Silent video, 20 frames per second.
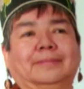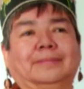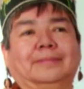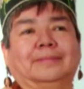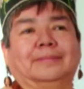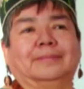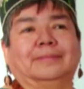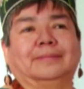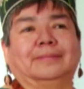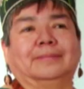
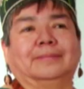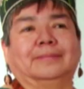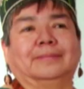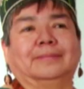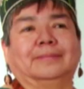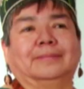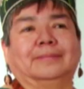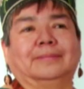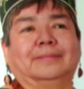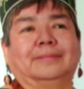
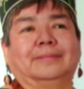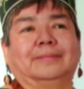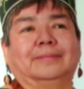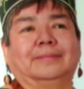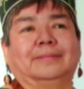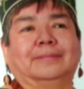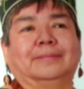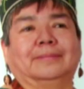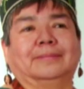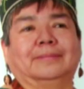
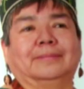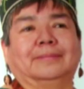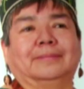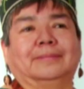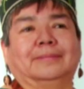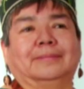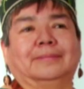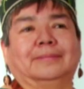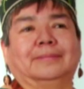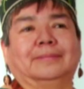
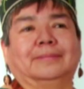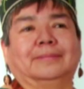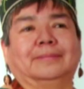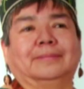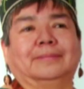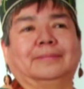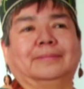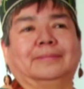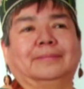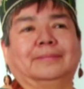
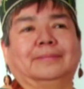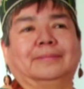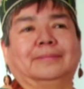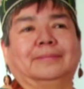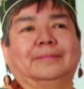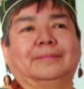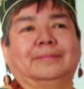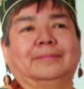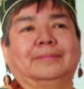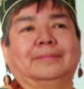
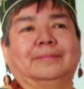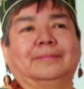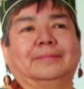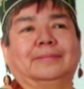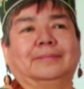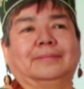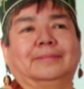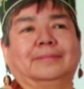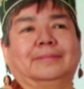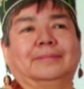
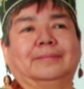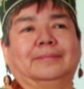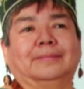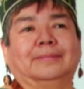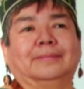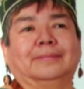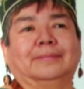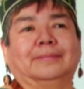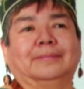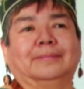
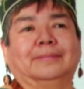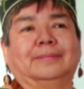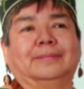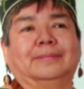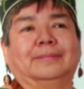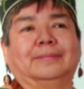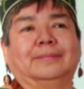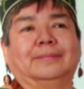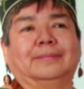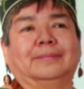
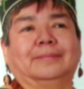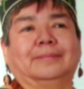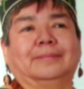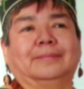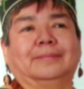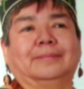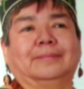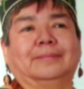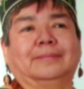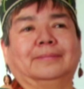
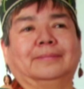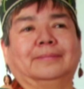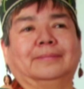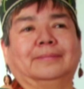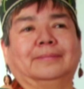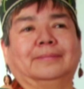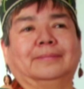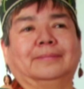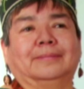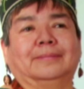
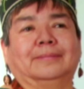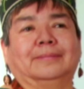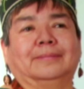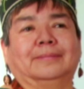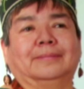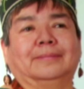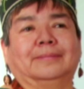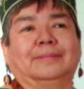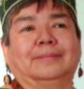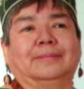
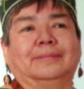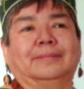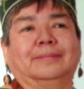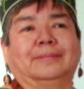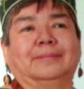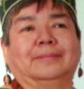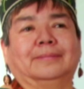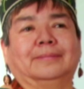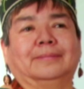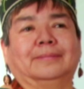
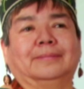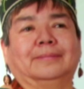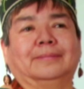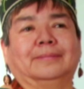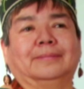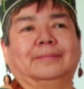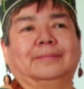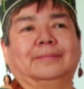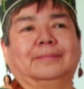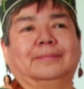
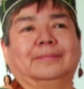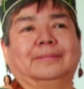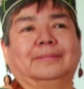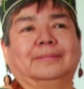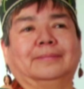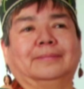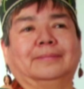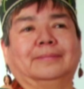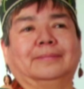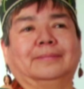
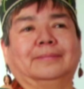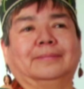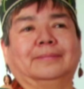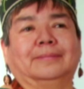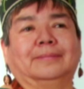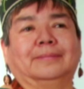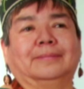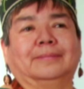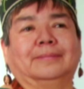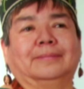(not speaking)